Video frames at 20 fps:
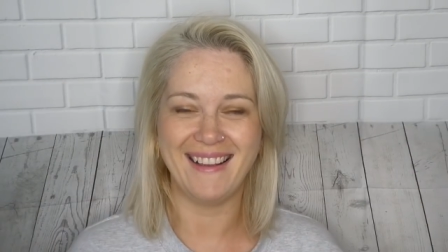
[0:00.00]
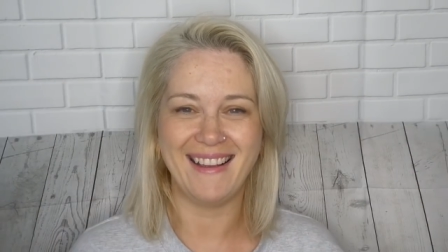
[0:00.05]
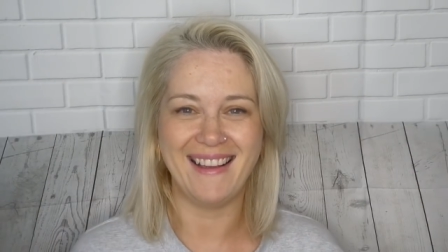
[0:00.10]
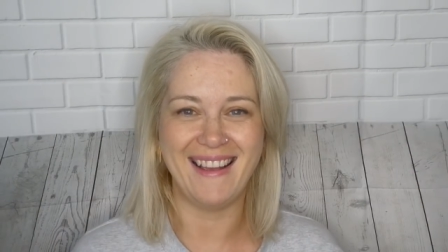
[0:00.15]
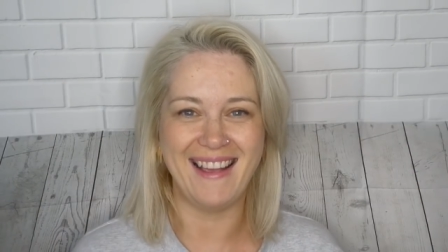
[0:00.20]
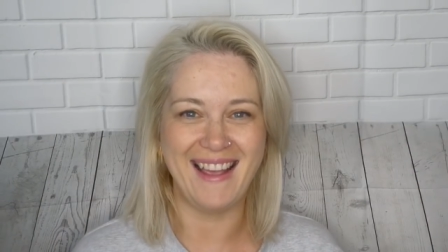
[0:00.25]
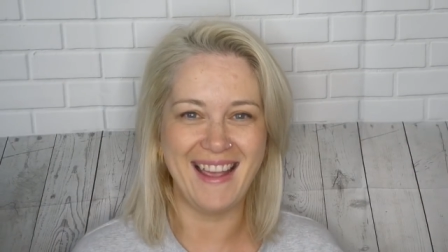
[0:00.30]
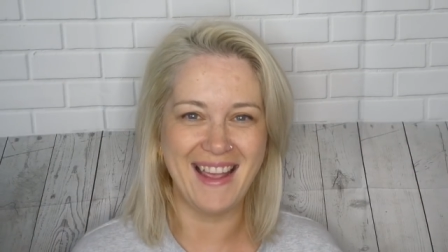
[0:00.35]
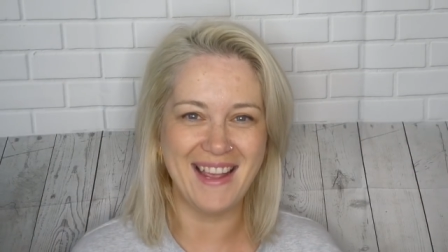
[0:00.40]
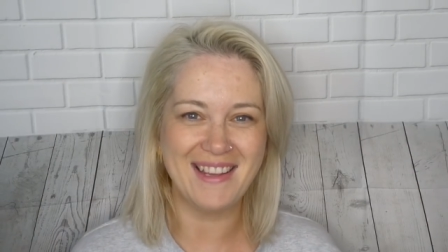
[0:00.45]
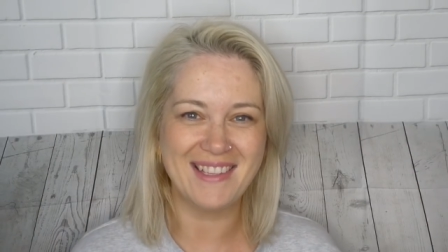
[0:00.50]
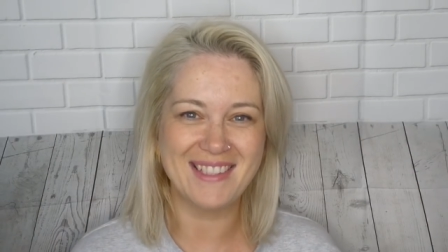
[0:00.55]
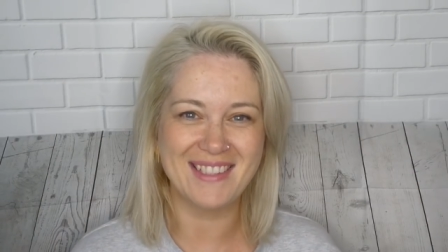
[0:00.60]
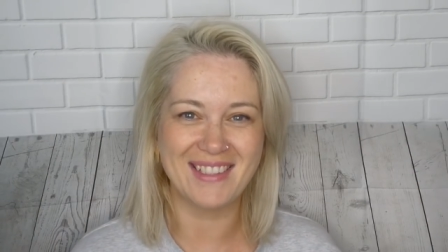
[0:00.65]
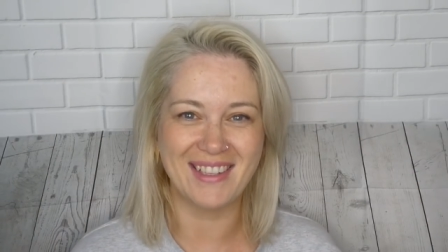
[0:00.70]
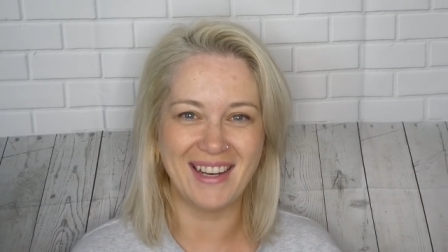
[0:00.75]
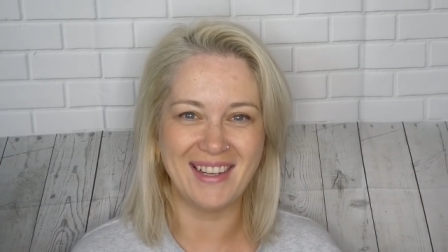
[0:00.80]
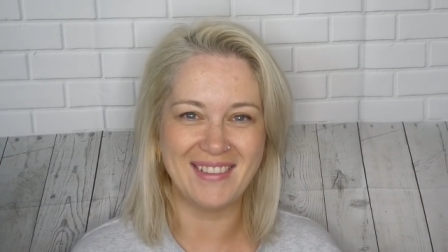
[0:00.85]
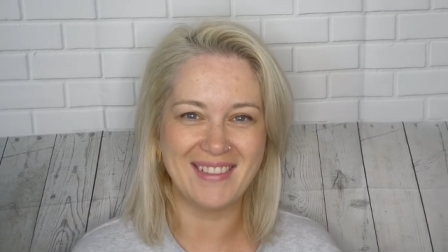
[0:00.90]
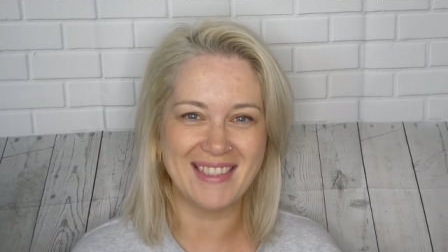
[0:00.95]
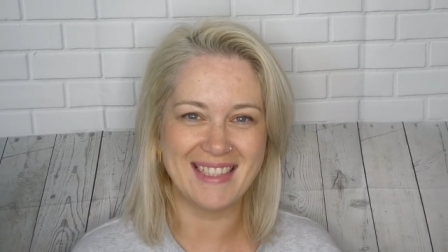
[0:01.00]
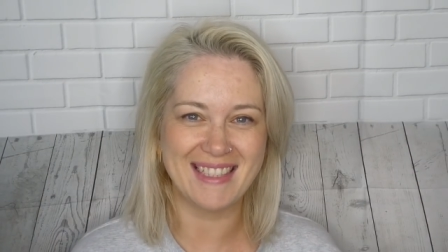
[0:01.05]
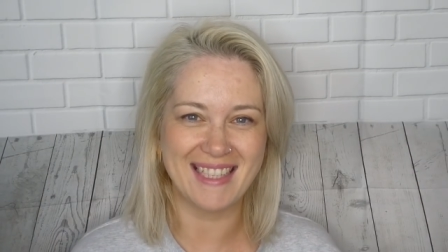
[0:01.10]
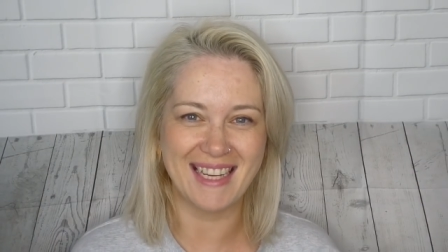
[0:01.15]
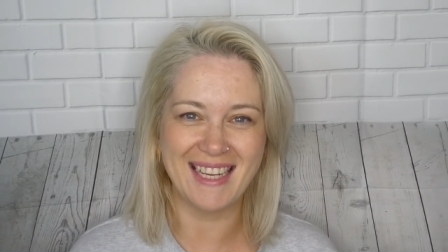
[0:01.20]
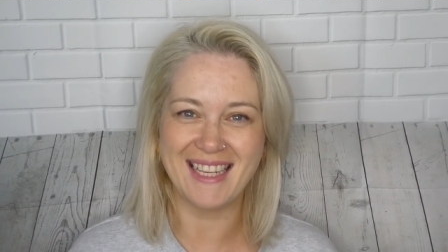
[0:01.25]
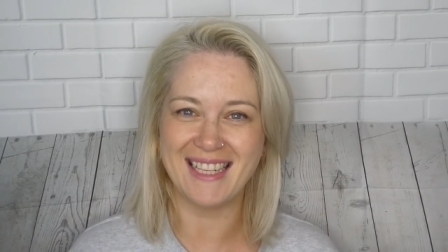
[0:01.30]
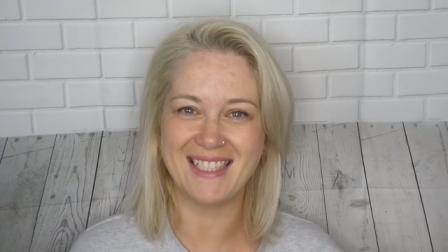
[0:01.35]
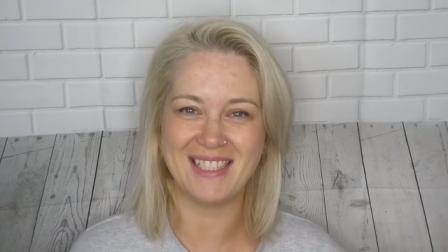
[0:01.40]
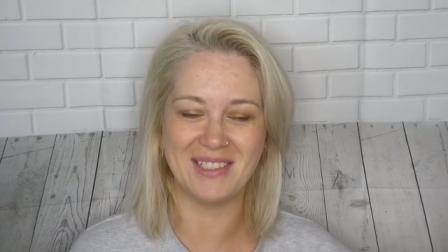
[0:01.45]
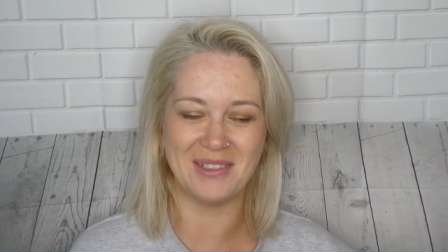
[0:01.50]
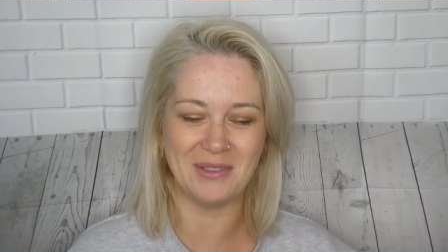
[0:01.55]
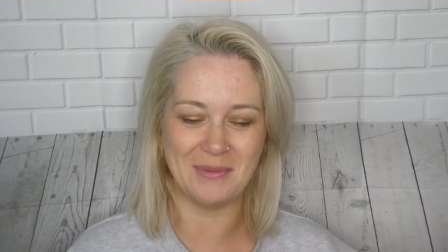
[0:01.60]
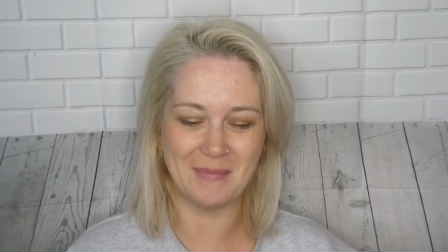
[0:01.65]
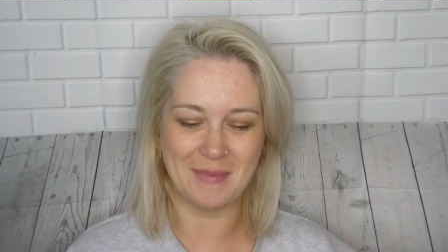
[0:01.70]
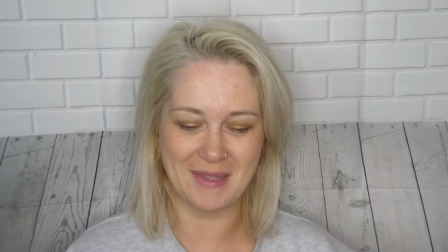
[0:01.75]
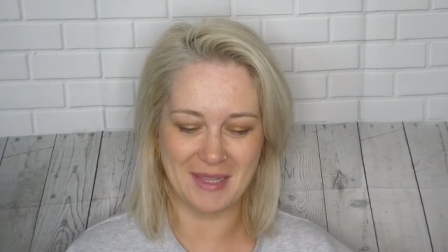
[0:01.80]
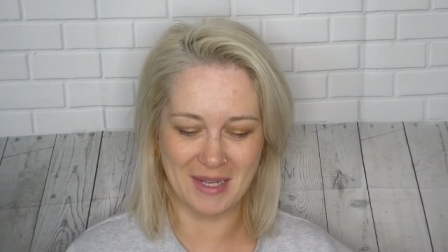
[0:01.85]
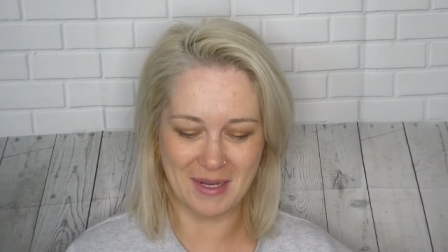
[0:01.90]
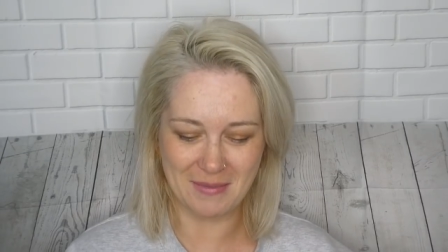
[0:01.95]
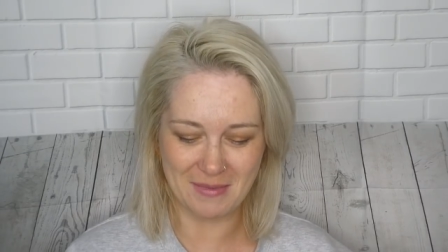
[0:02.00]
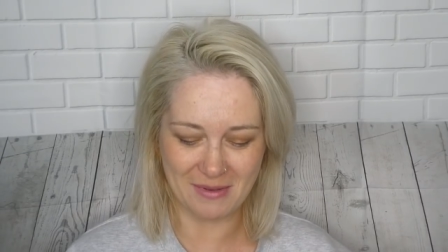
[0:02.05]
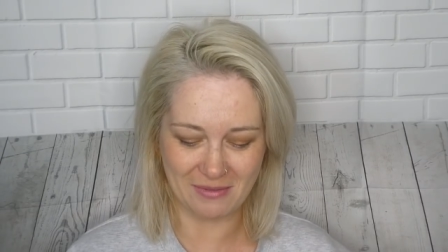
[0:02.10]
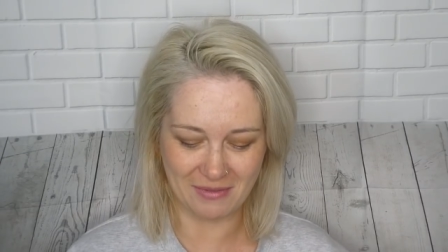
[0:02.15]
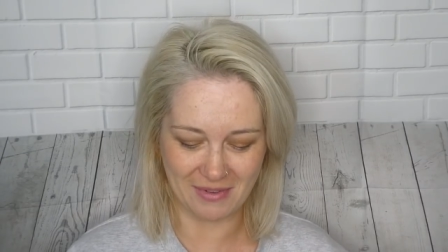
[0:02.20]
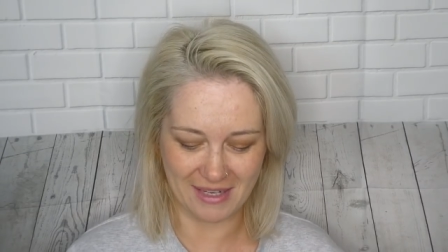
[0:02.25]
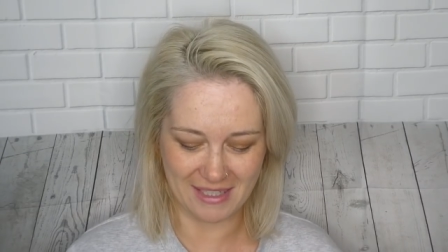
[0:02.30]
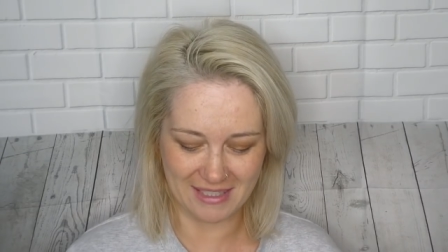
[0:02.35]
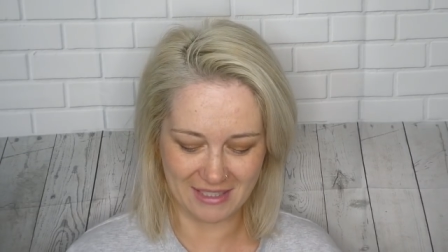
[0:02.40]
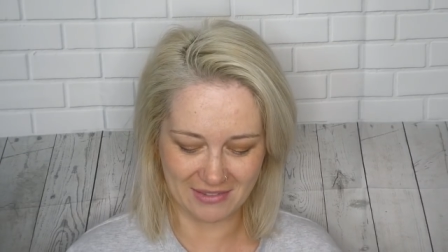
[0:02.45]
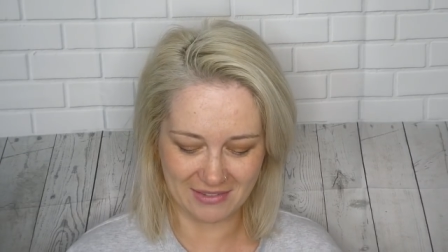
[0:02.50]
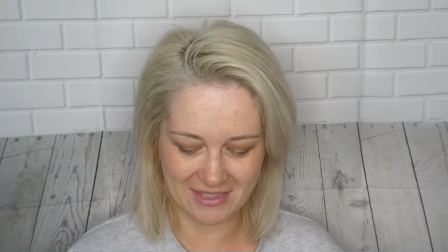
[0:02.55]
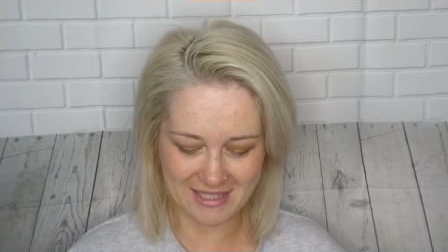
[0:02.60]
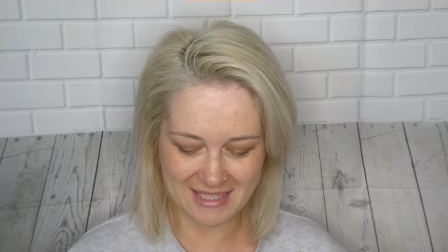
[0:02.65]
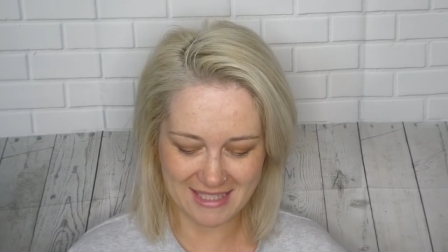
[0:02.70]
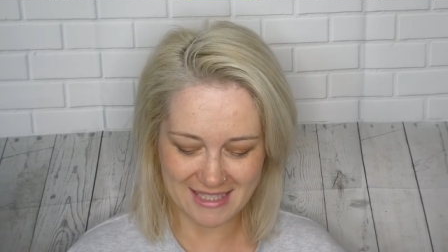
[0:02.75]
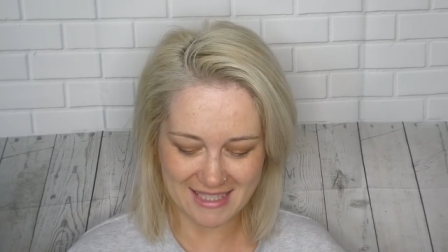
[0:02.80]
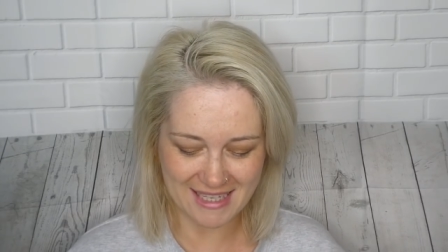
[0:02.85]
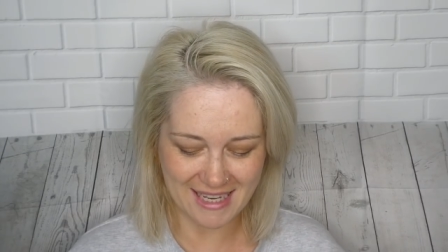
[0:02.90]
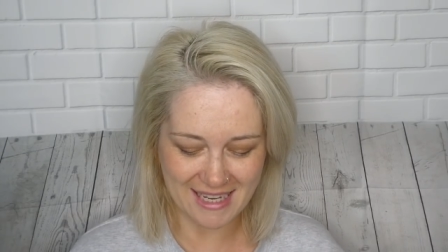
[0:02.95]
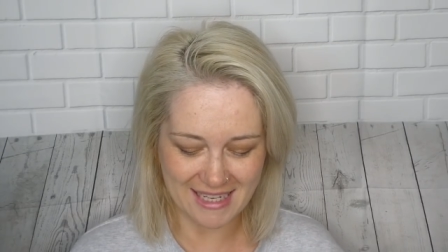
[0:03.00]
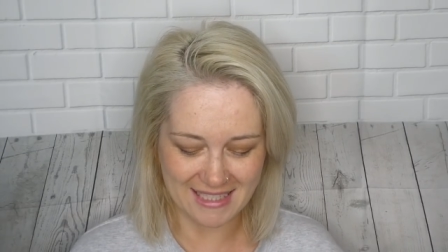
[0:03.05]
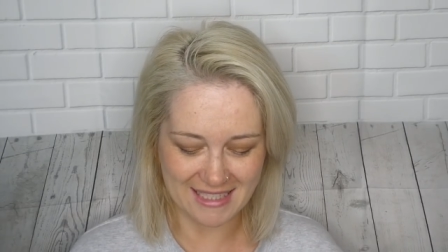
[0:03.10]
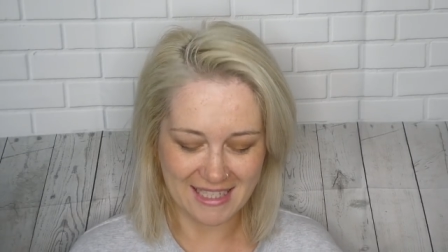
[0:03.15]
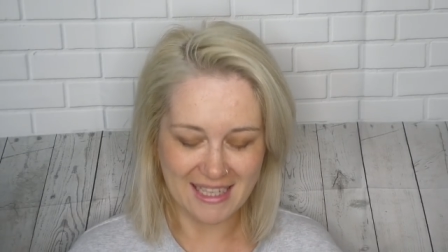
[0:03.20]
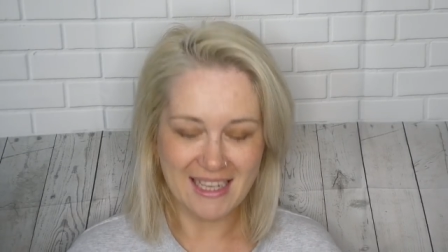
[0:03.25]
uh, so I'm excited to open them and find out what's inside.